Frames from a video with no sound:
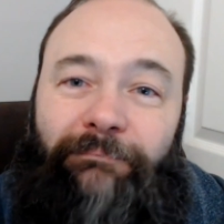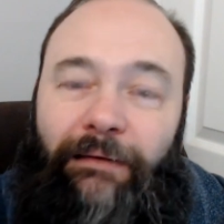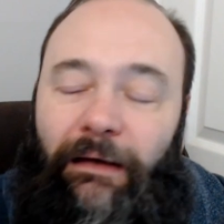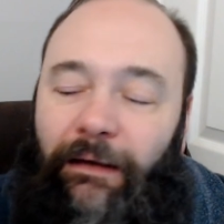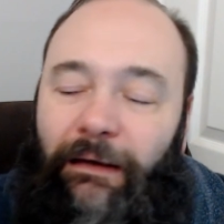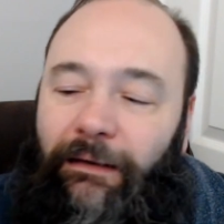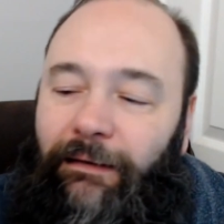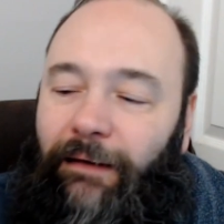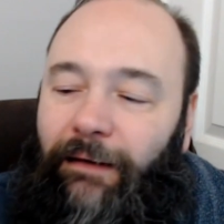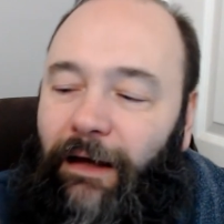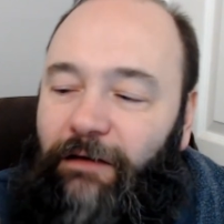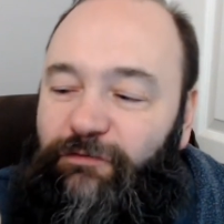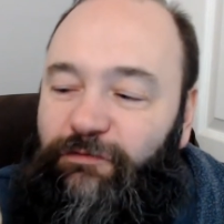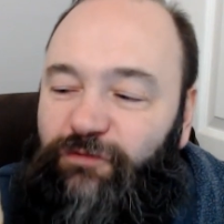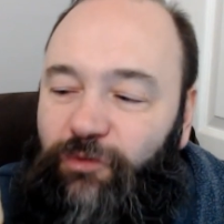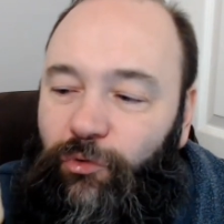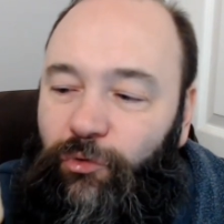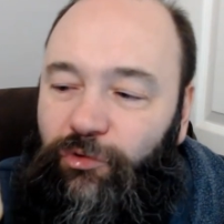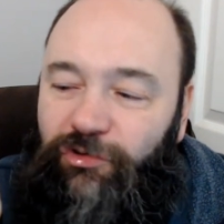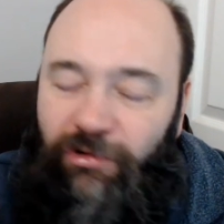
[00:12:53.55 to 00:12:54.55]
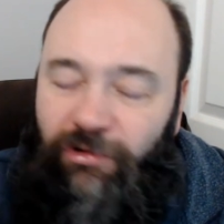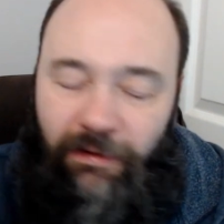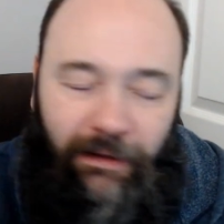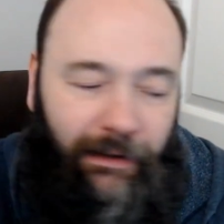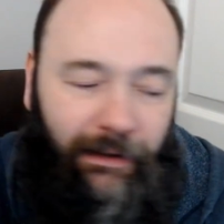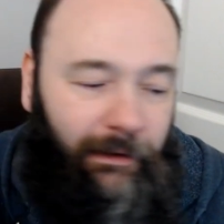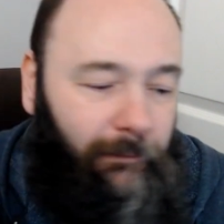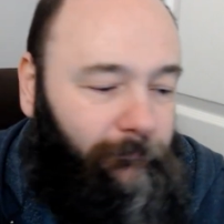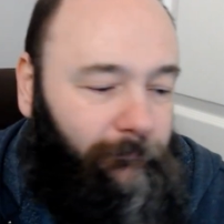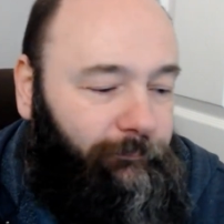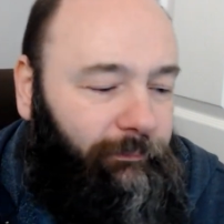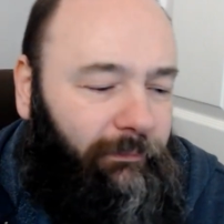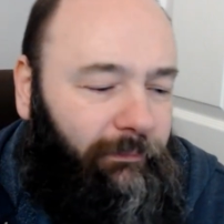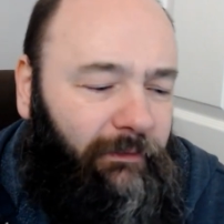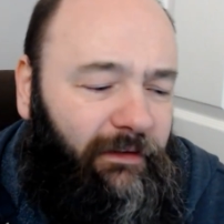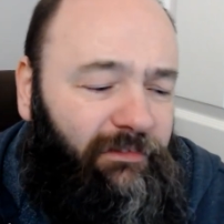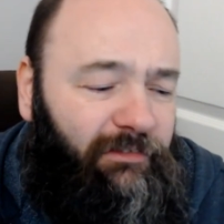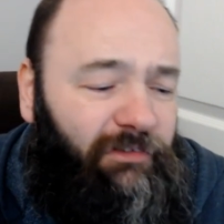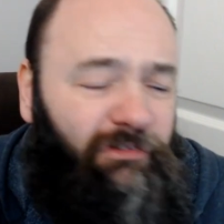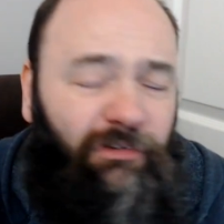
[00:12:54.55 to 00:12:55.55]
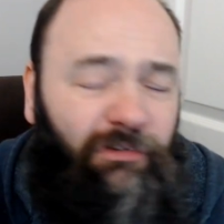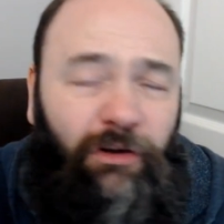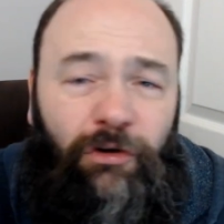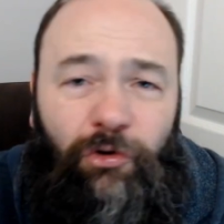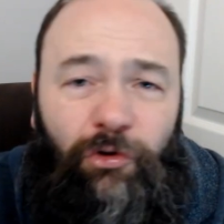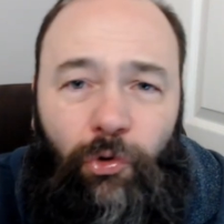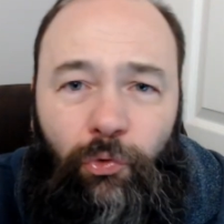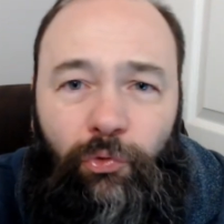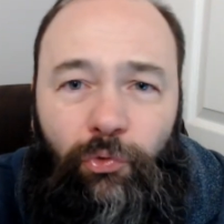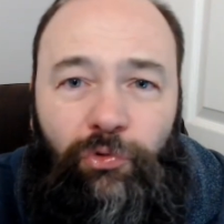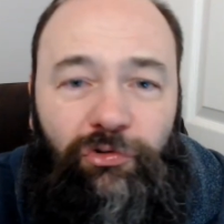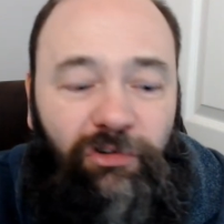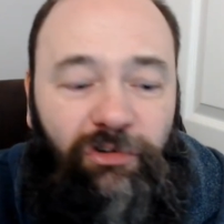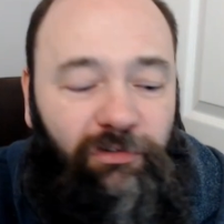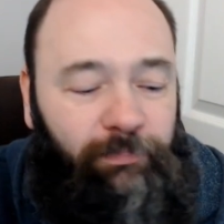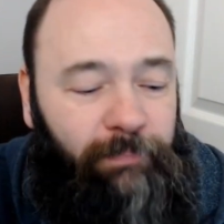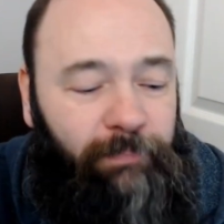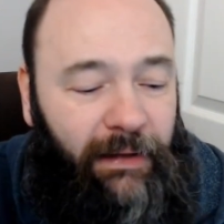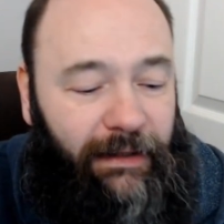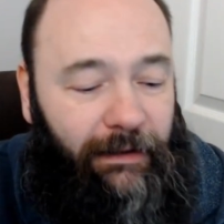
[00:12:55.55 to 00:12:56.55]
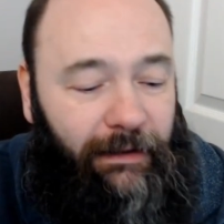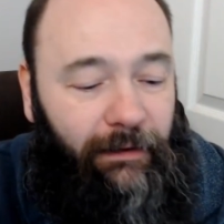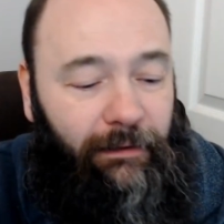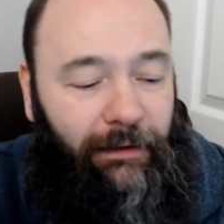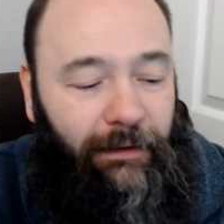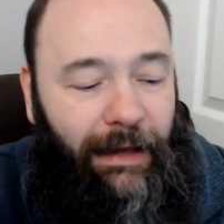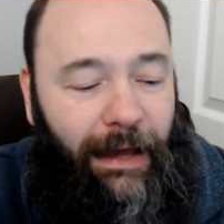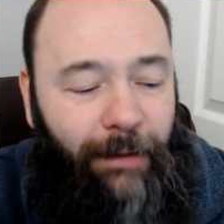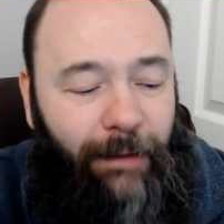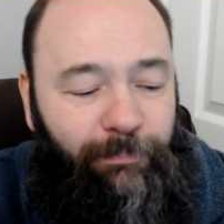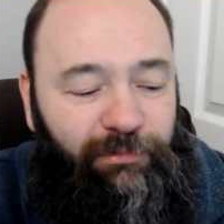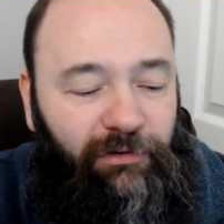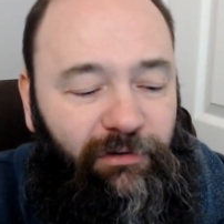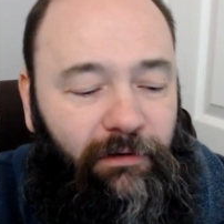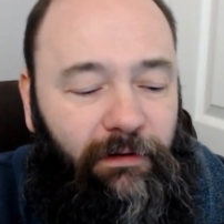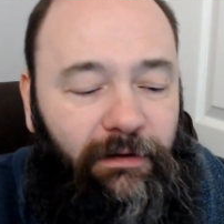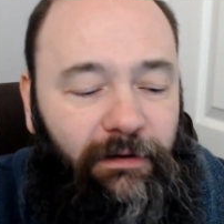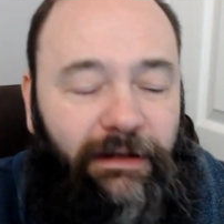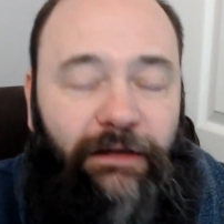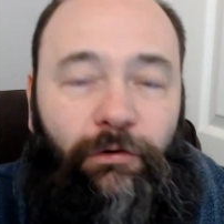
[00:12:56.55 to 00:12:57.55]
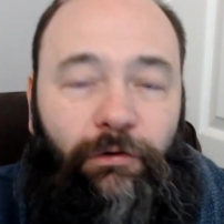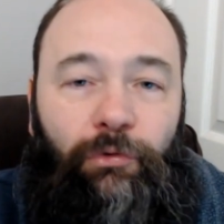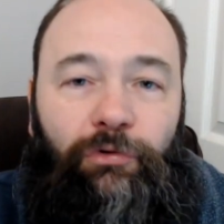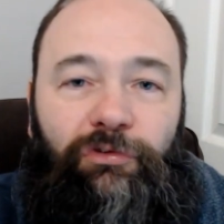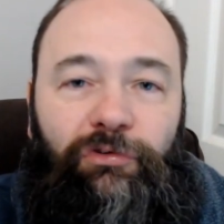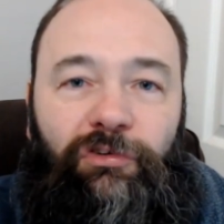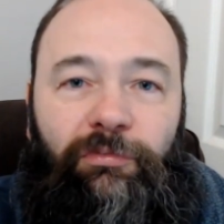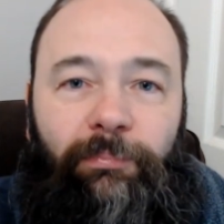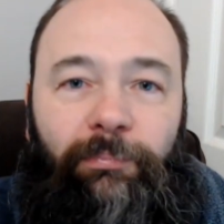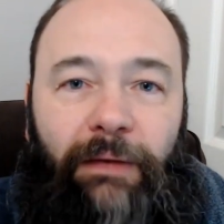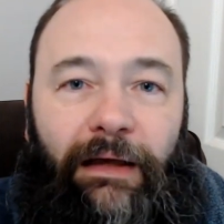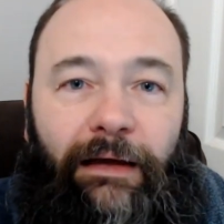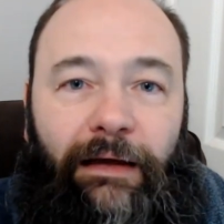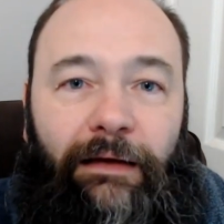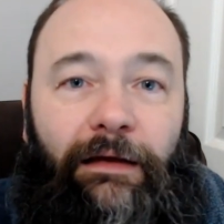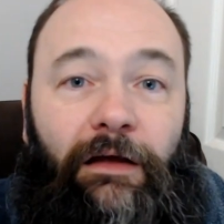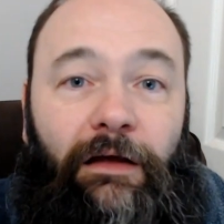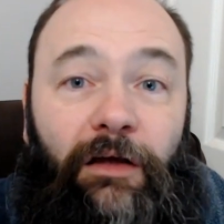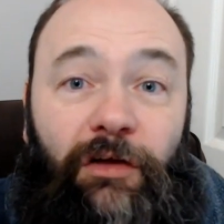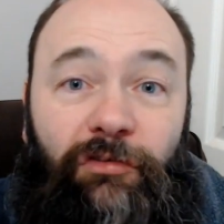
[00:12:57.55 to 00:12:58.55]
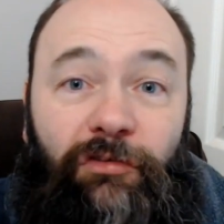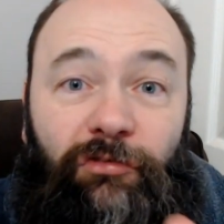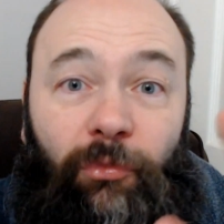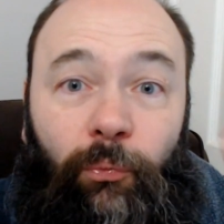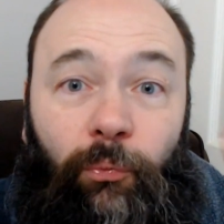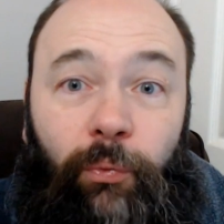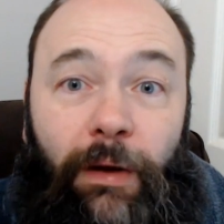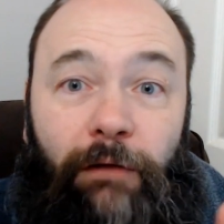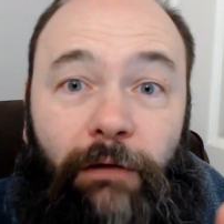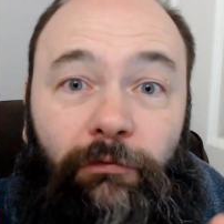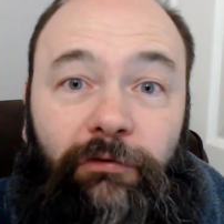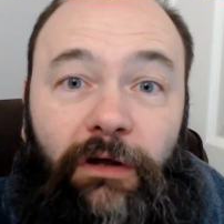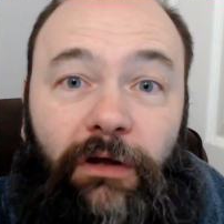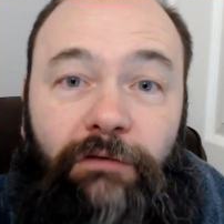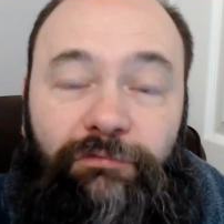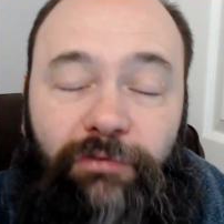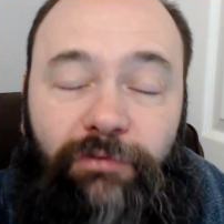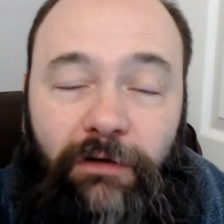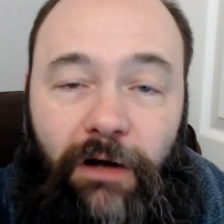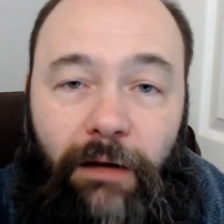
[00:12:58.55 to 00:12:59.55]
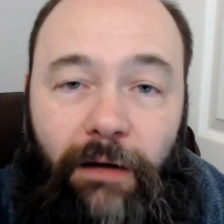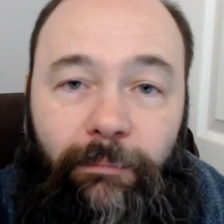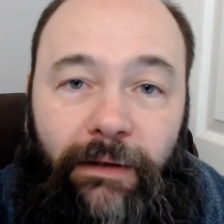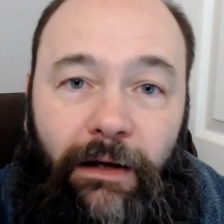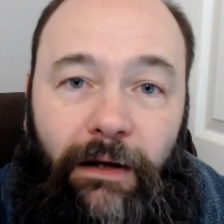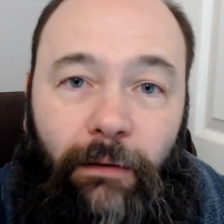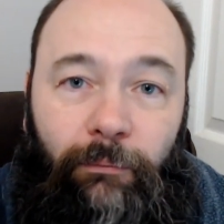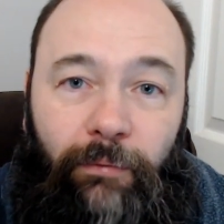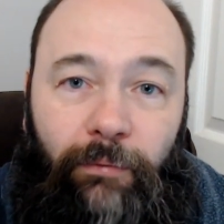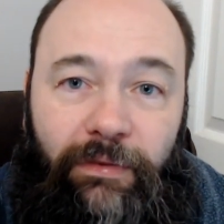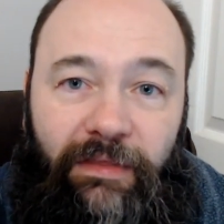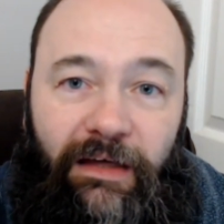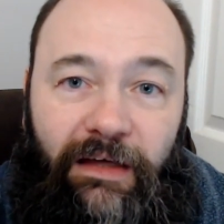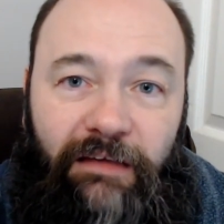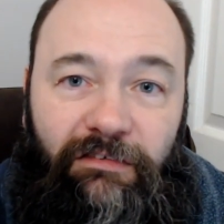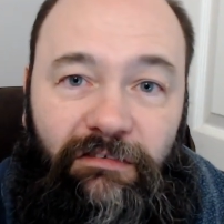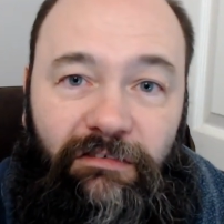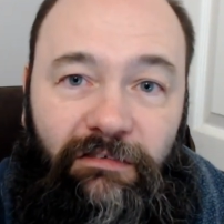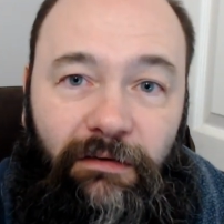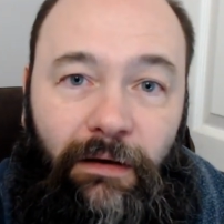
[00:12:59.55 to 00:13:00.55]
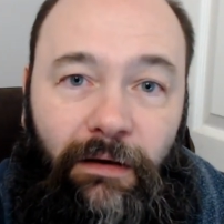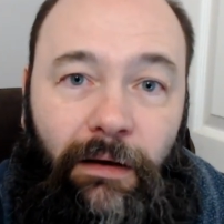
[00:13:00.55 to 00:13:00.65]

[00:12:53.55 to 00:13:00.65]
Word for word: And unfortunately, this is a gorgeous beer, absolutely gorgeous beer. So well done for coming up with this.